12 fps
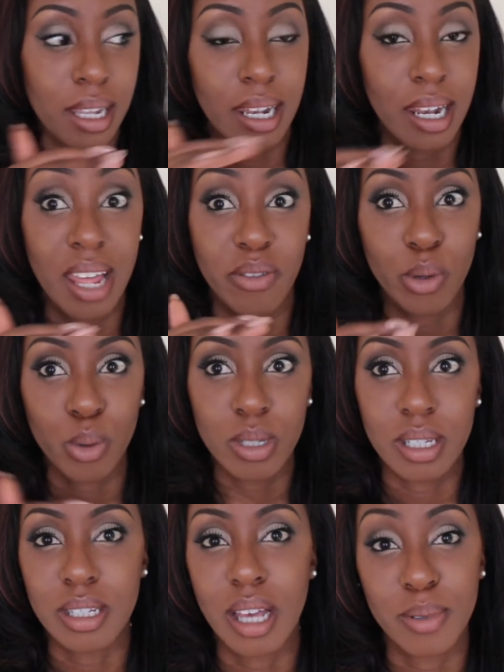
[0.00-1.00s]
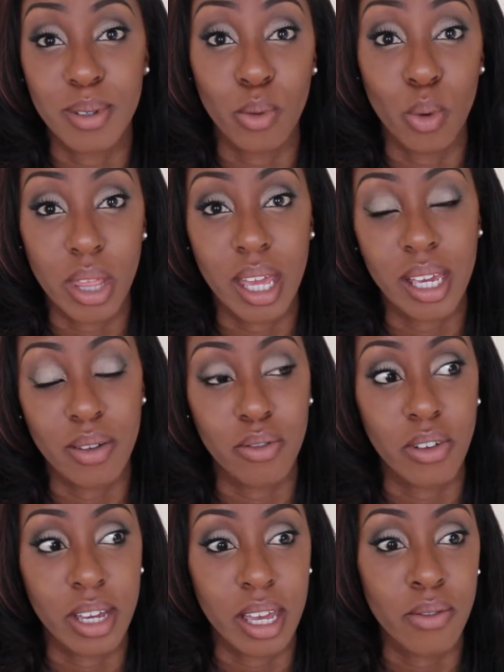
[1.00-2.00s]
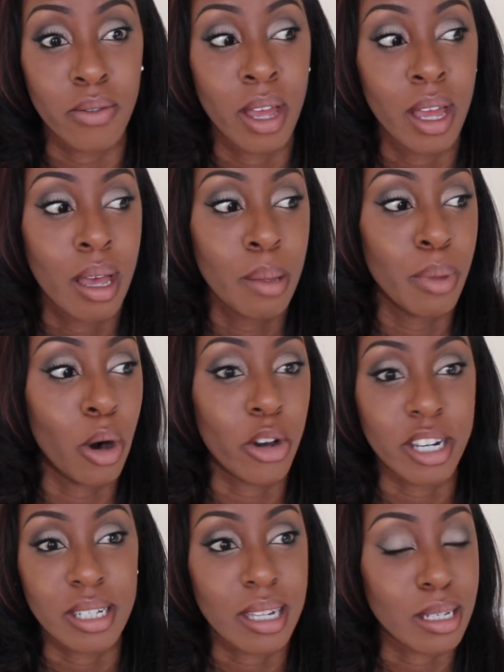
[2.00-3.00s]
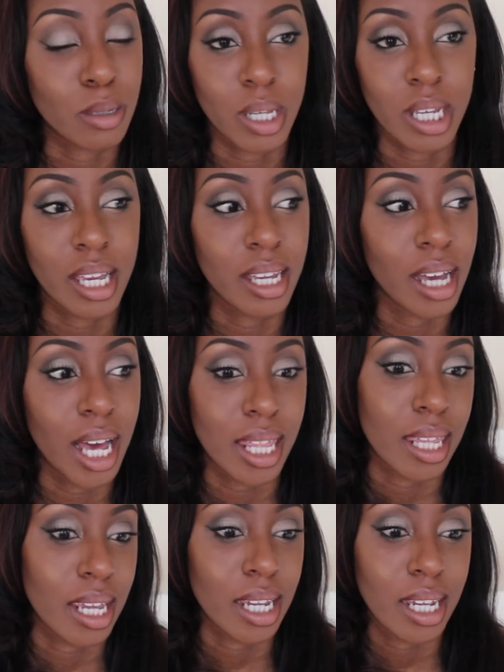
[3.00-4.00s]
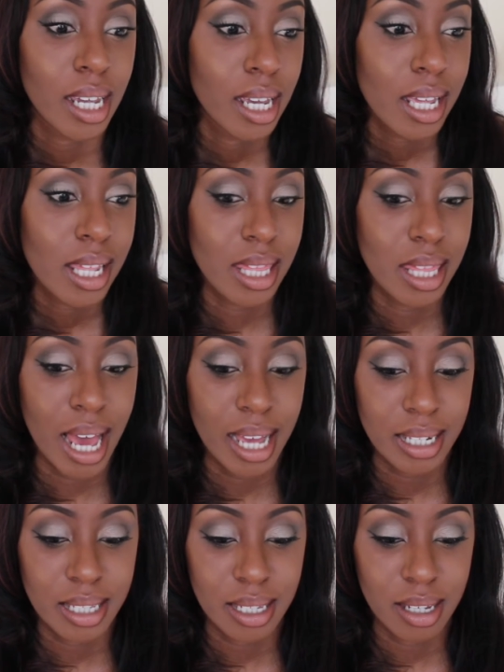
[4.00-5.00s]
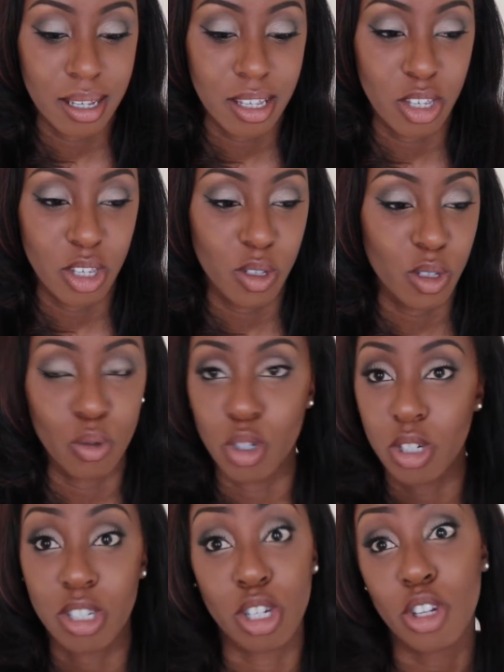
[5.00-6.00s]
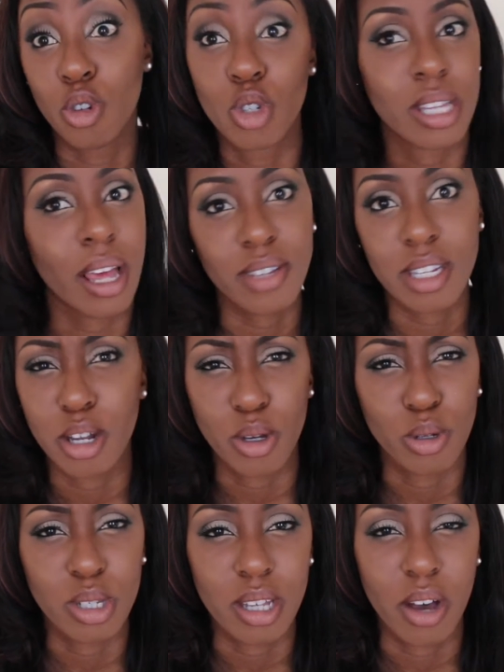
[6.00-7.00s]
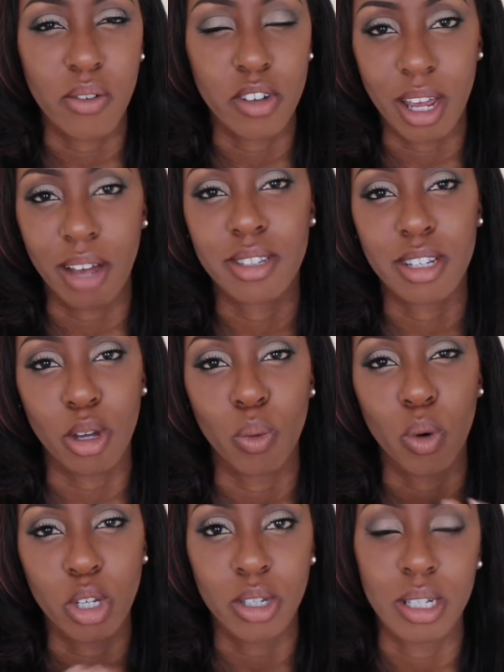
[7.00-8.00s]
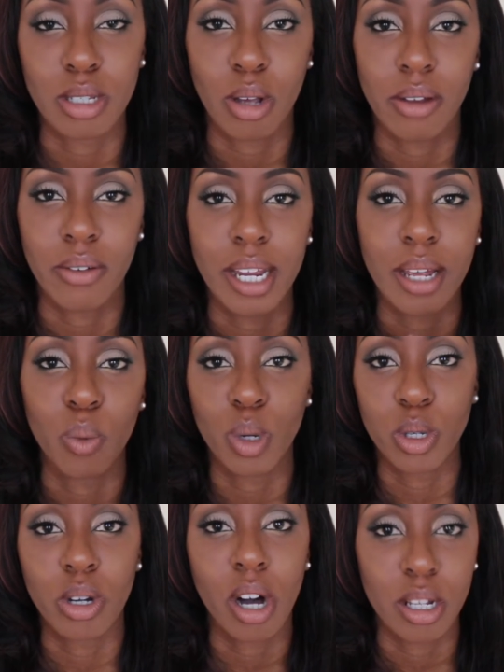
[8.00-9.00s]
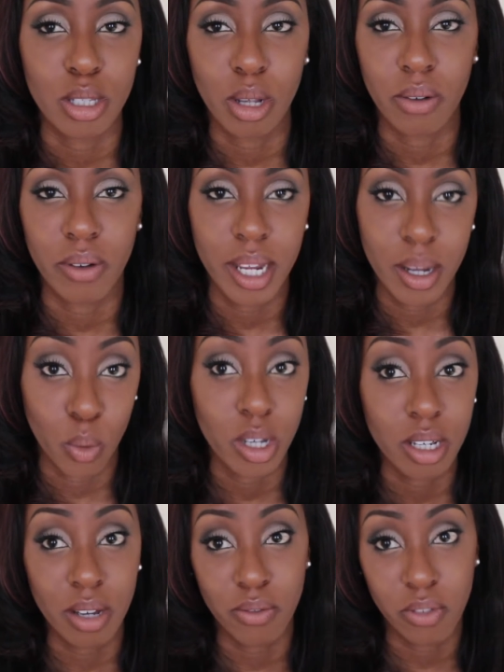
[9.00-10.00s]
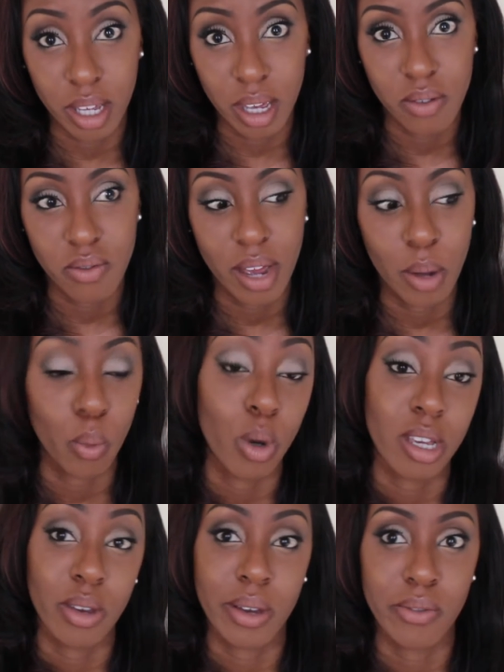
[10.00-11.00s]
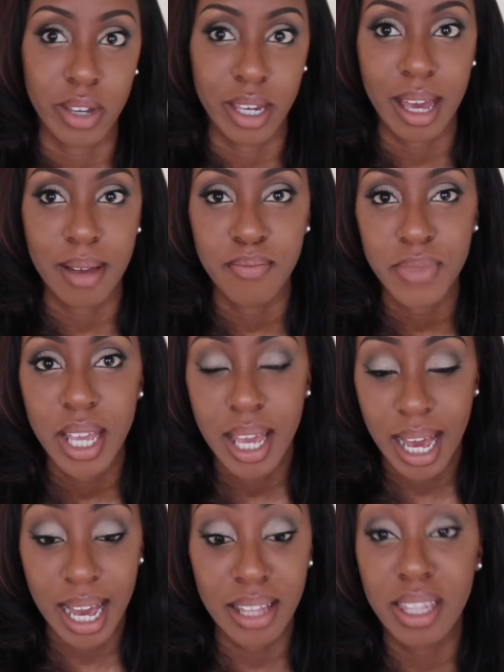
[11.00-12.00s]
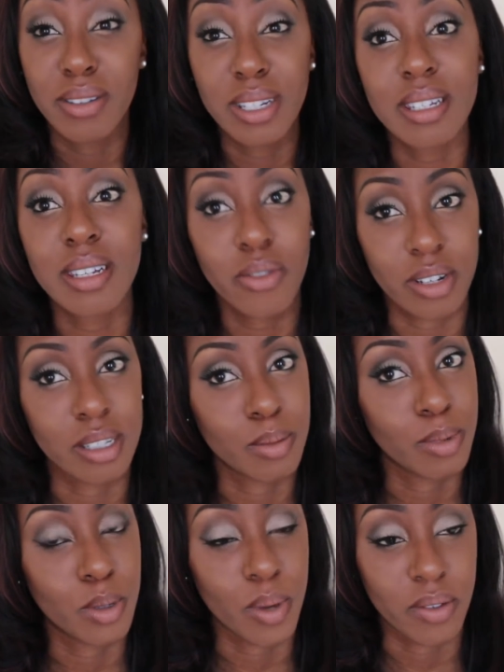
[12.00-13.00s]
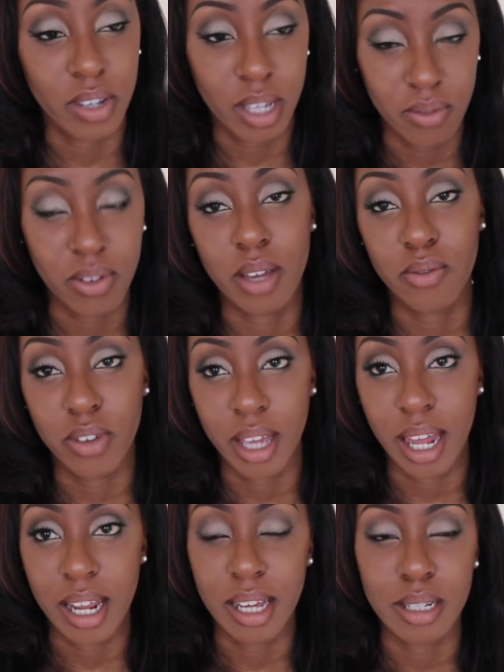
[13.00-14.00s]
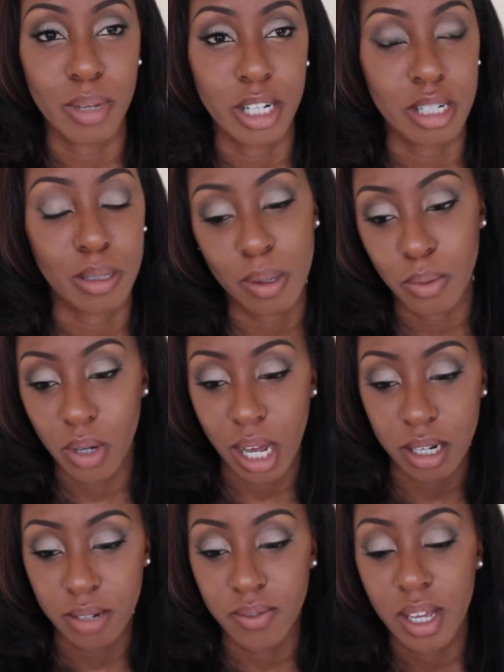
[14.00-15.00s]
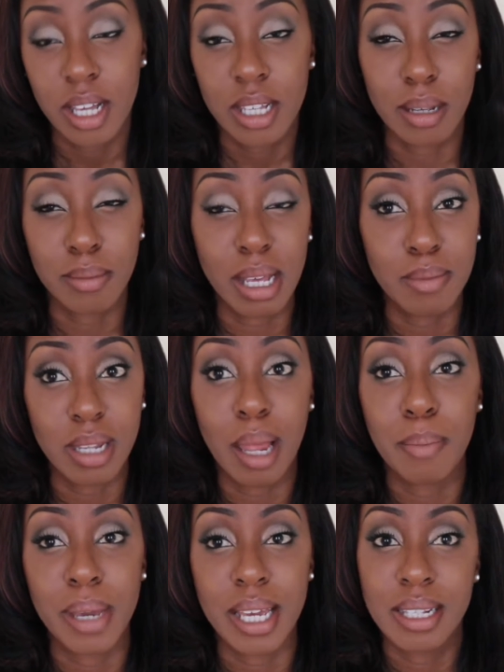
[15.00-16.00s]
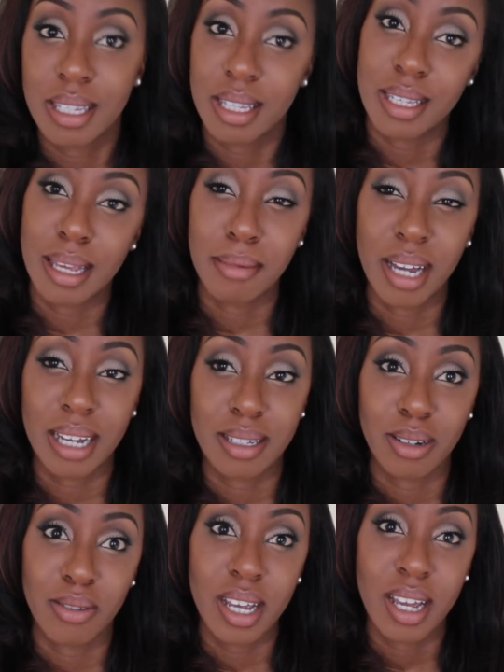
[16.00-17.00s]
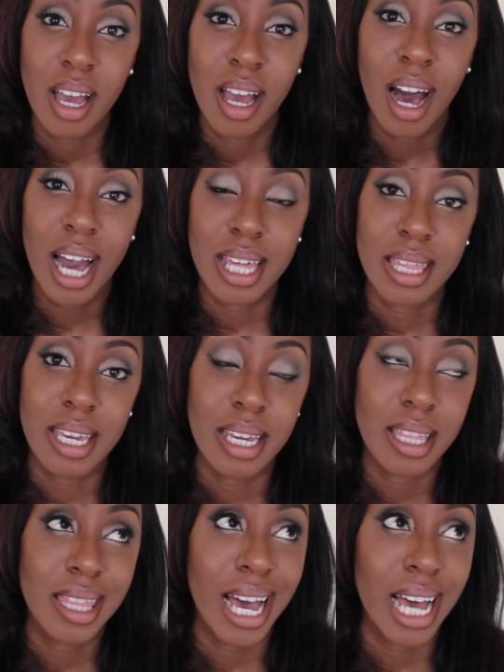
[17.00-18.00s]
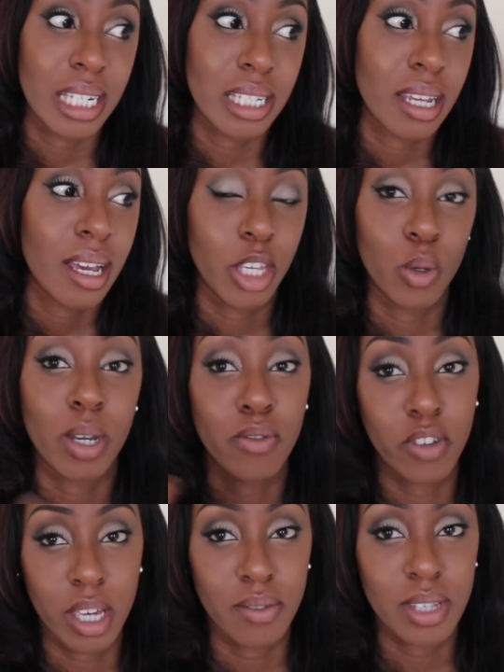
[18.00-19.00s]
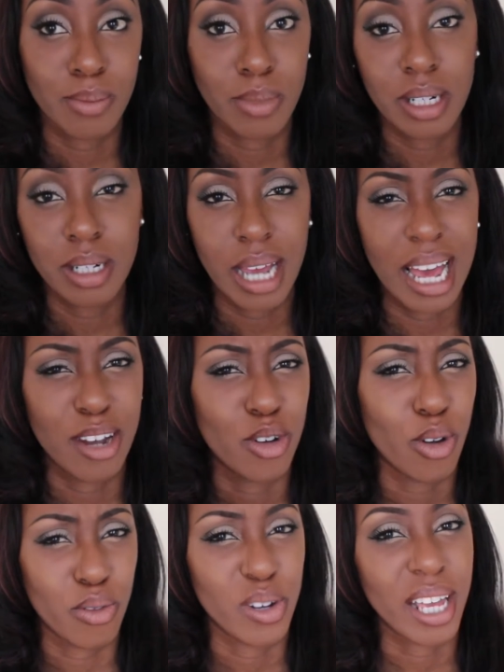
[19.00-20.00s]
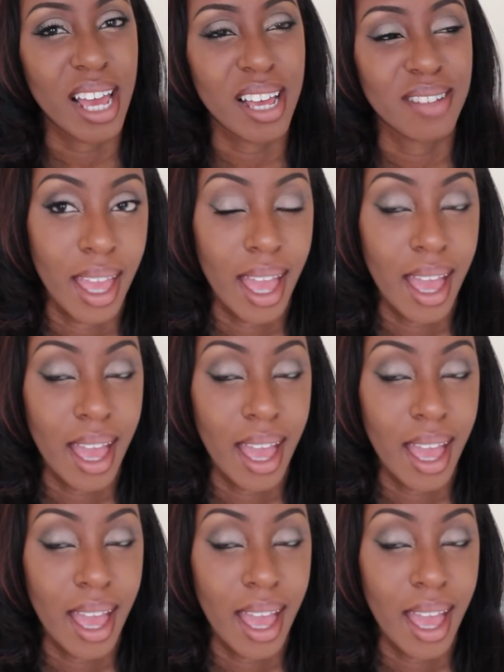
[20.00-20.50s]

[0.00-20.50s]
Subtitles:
levels in terms of what they can forgive. But honestly speaking, I think that you just have to know yourself, and you have to know what you can tolerate and what you can't tolerate, and what you can forgive and what you can forget. And there is a difference between forgiving and forgetting, as much as people kind of sometimes lump it into the same category. I think that you can forgive someone and not forget,